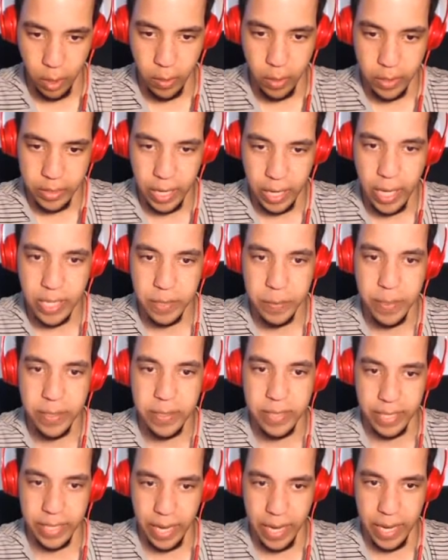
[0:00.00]
Progress has
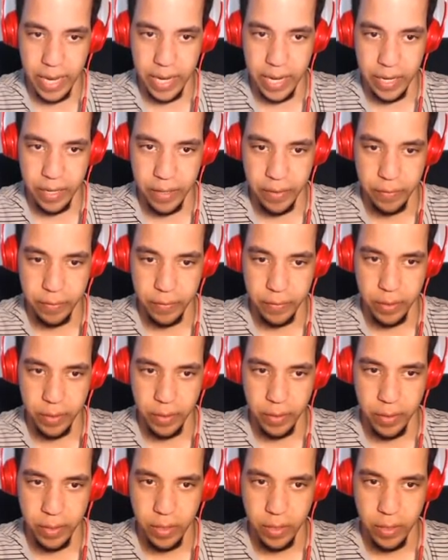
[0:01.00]
been saved.
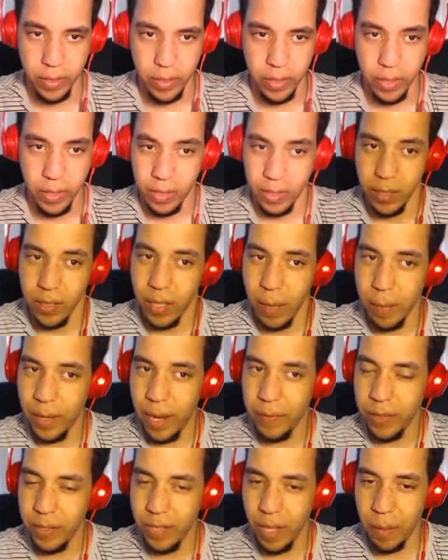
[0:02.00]
I'm
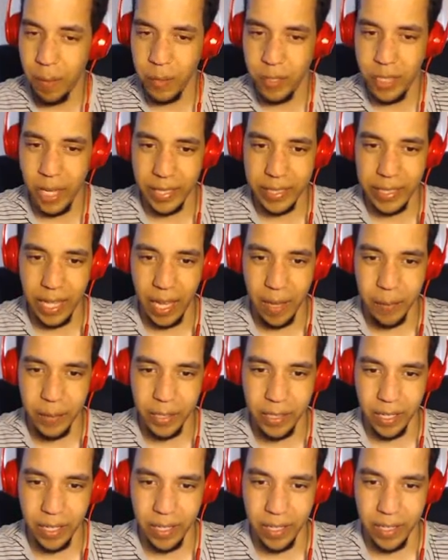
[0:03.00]
gonna have to double check that
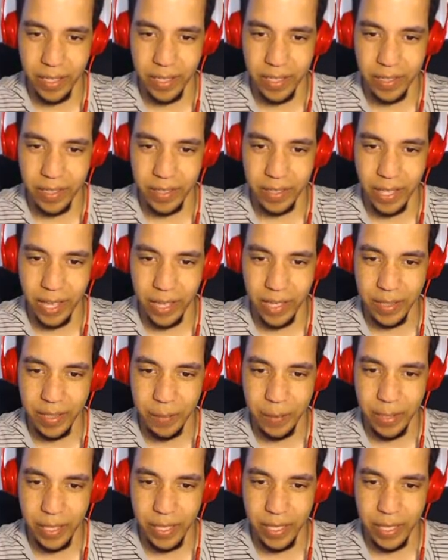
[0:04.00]
because that
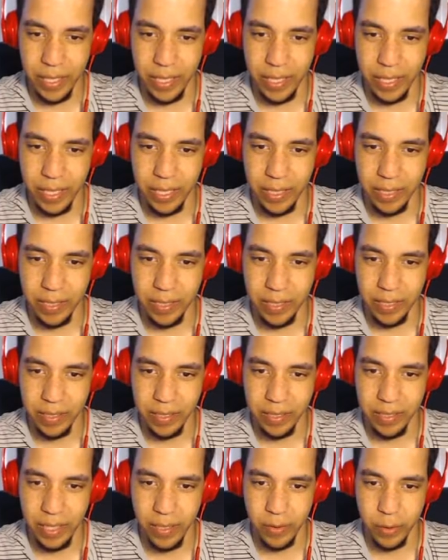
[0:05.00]
could be...
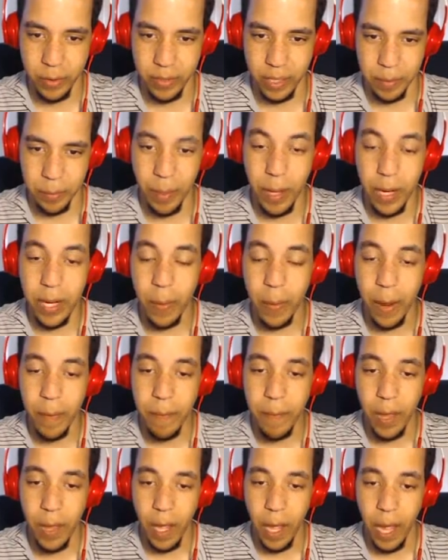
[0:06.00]
But
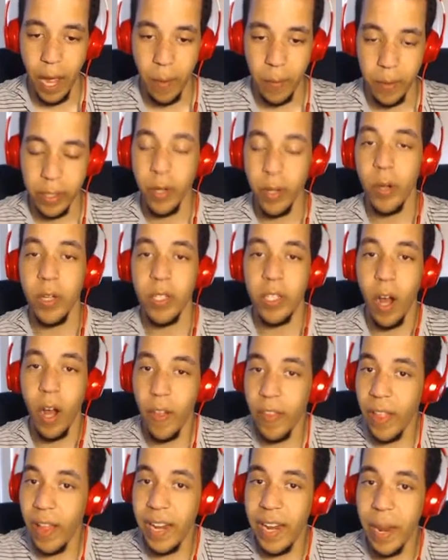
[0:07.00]
anyway, we're going to go and
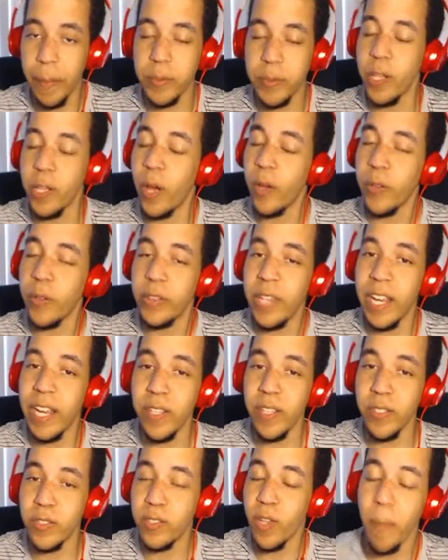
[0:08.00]
call that an episode. Thank
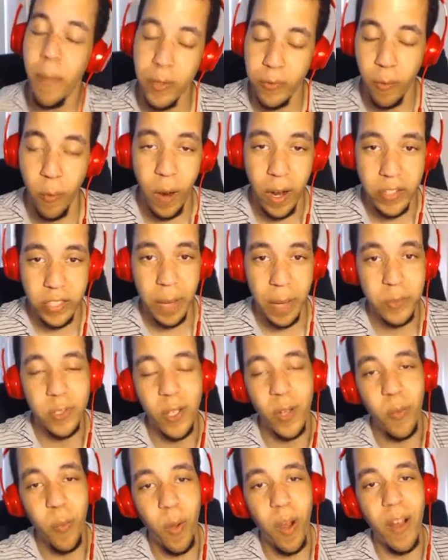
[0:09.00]
you so much for watching
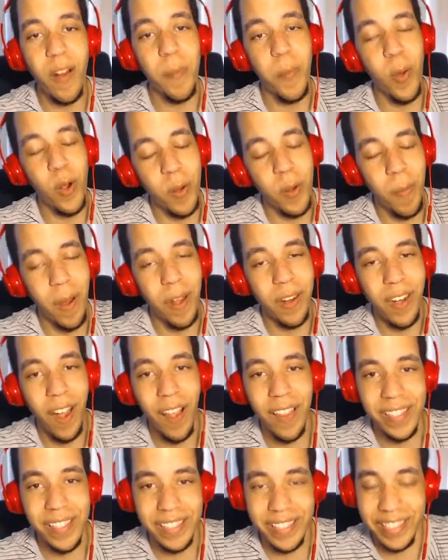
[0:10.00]
episode one of Pokemon
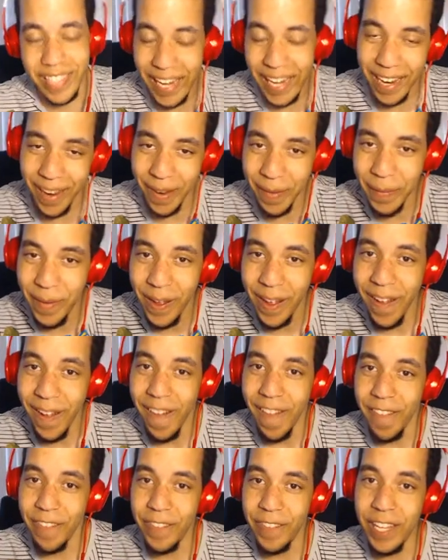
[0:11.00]
Colosseum.
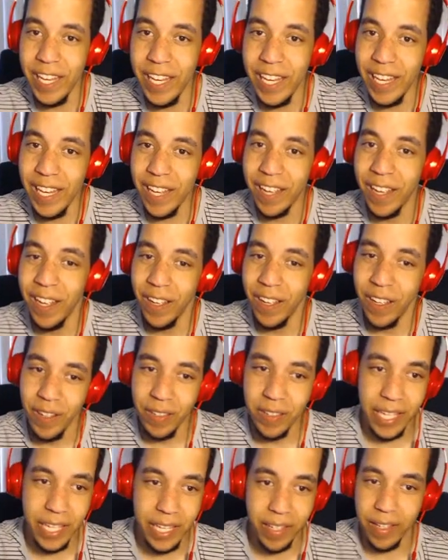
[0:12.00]
The,
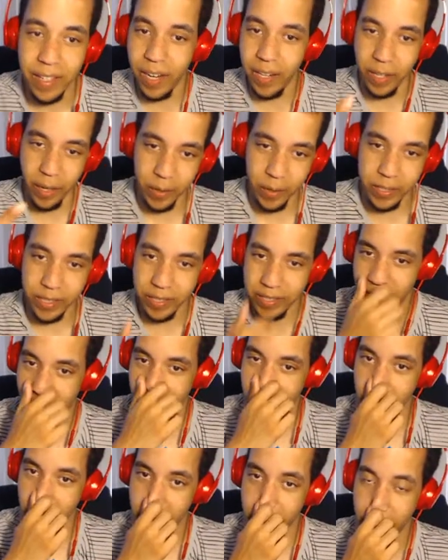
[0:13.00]
the, there it goes. It
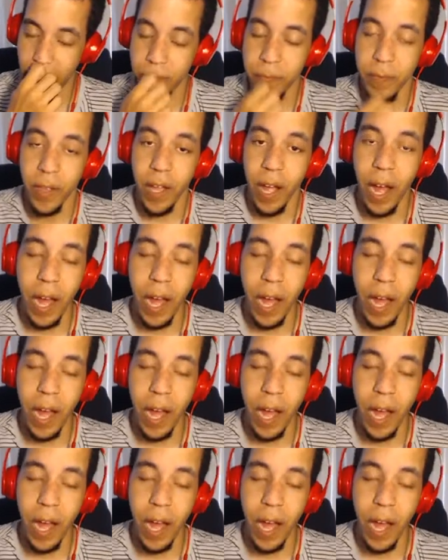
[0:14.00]
saves right there.